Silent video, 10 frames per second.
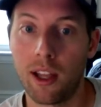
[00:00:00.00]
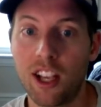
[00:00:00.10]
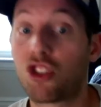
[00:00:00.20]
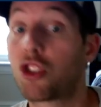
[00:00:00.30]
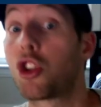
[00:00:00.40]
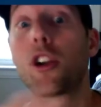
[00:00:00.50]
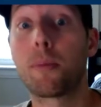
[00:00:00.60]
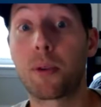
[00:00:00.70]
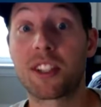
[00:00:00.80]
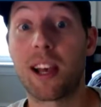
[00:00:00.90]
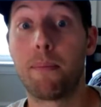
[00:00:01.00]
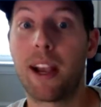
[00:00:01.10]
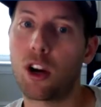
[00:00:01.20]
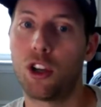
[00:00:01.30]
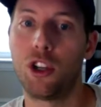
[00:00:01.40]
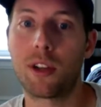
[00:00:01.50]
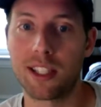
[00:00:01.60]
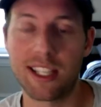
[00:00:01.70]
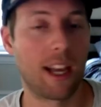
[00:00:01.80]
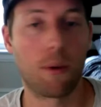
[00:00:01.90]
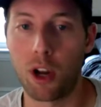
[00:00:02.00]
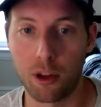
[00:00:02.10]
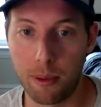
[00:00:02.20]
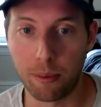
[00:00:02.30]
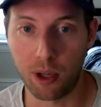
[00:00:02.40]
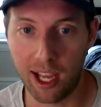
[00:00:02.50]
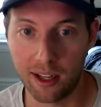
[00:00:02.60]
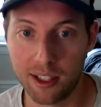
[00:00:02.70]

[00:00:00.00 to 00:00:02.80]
is thirty percent bigger, and you can see it when other people can't.